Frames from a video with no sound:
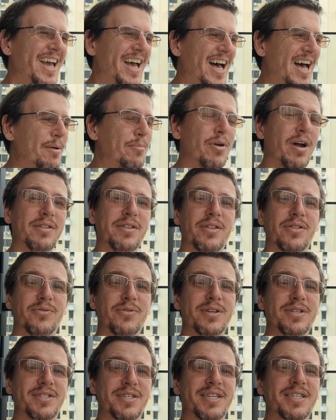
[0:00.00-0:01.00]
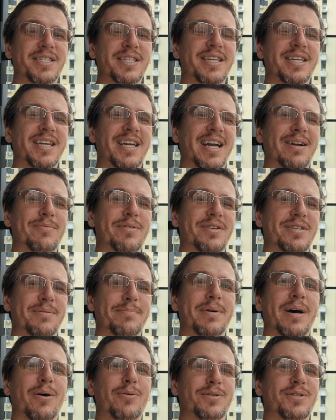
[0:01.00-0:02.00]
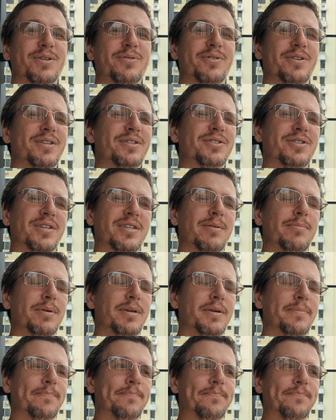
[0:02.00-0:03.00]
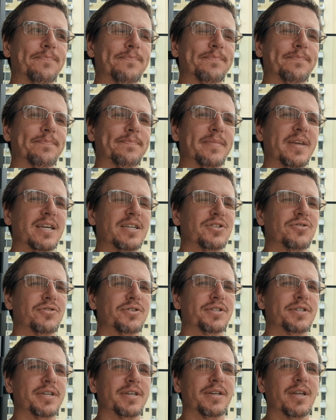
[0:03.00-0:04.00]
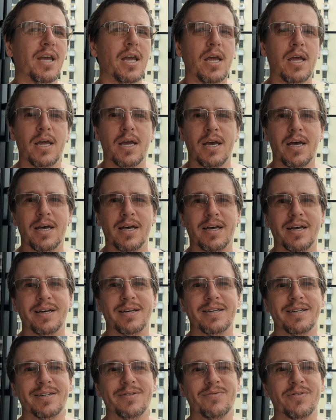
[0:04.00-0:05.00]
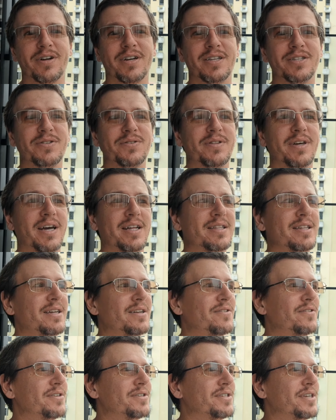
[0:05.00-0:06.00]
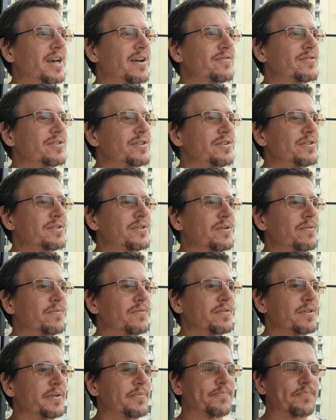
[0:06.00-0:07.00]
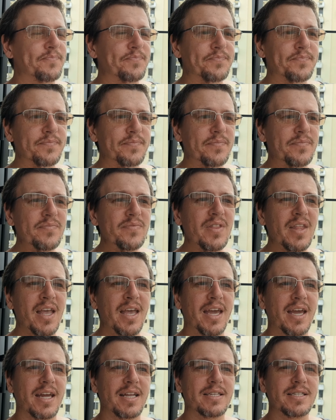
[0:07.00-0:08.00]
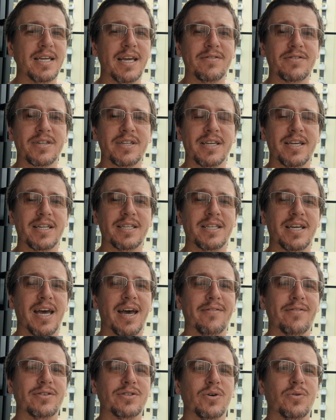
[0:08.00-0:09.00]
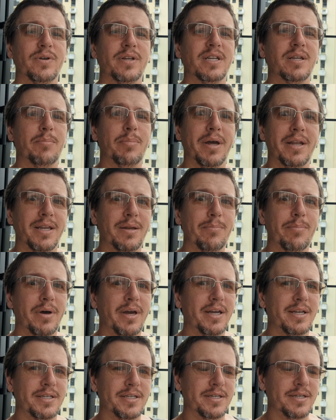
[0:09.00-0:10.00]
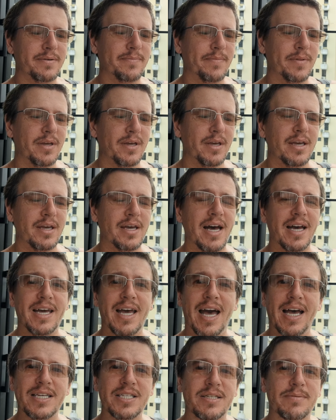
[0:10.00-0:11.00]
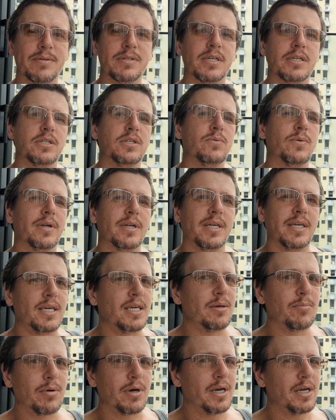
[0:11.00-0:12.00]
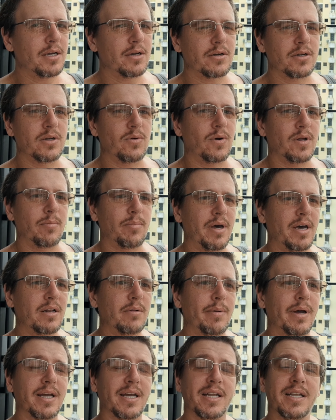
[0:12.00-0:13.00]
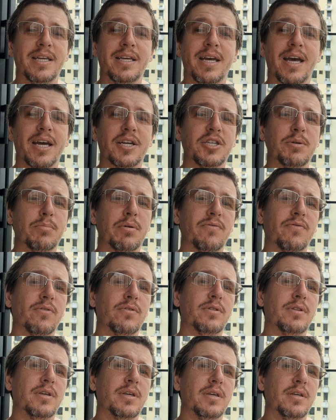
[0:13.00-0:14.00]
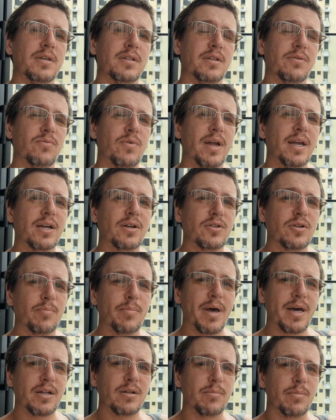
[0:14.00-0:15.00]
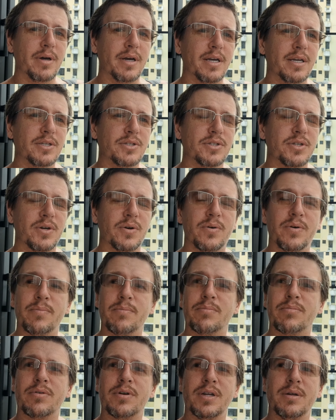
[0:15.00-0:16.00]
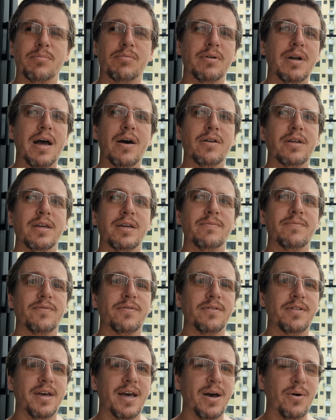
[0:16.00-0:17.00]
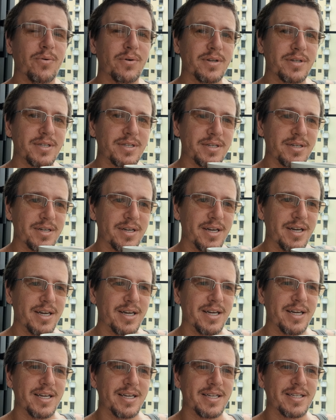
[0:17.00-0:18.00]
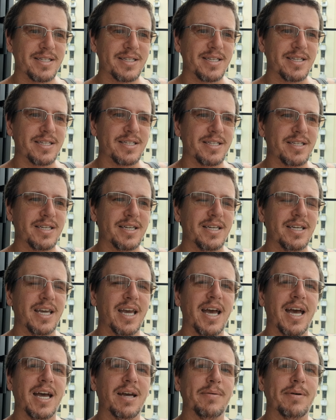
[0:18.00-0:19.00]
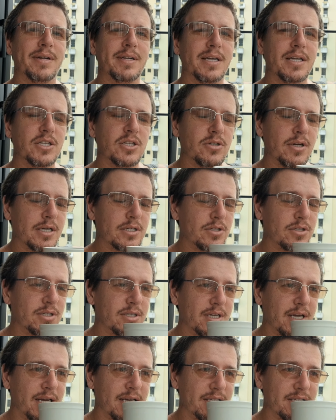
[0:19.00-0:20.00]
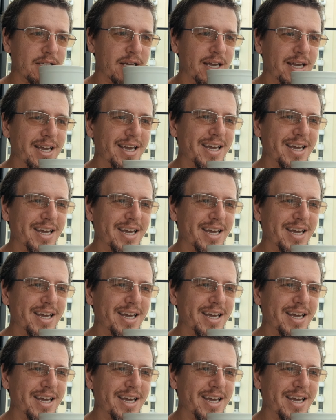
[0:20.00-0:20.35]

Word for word: I brought the 360 camera to mount to it. It's going to be interesting. We're going to do that later this afternoon, hopefully. And Dave's going to get to have his own independent bike to... I asked him, I was like, do you want an e-bike or do you want a pedal bike? And he actually preferred the regular pedal bike, so I'm pretty proud of him for that one, to say, yeah, man, get your exercise.